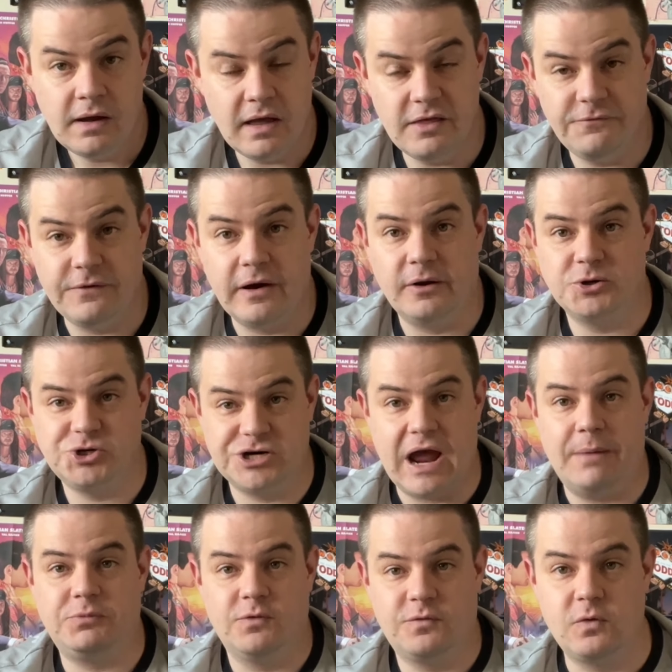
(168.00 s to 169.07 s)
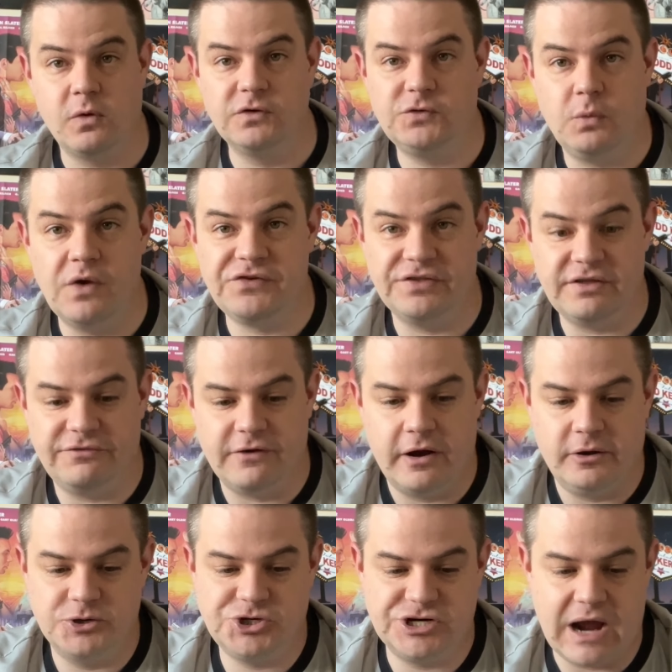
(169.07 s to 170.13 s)
And the final chapter, of course, wasn't the
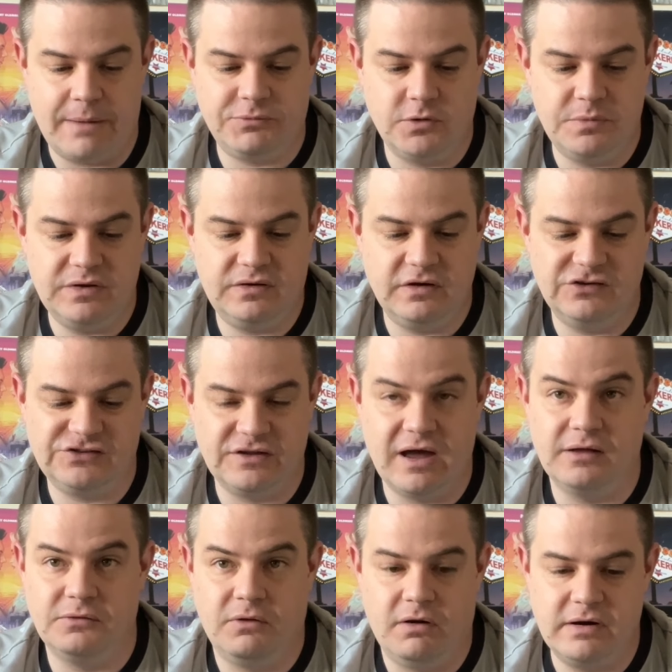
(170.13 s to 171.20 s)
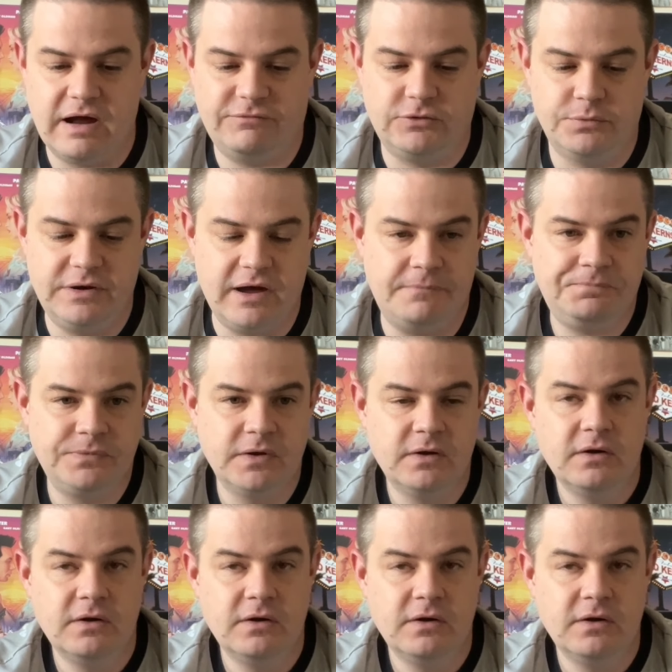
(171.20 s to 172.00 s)
final chapter because not long after we got